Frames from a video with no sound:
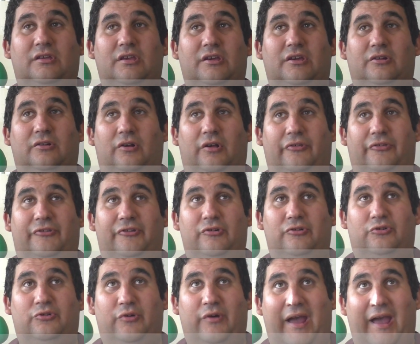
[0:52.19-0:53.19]
It can also
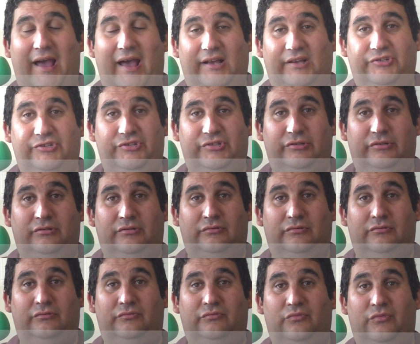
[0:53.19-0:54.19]
crash,
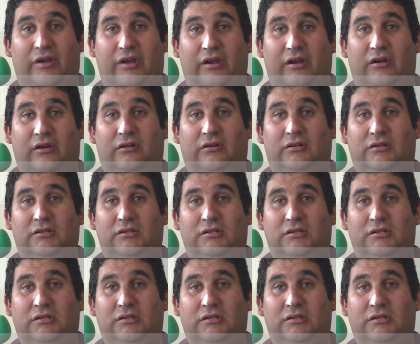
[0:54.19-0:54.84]
where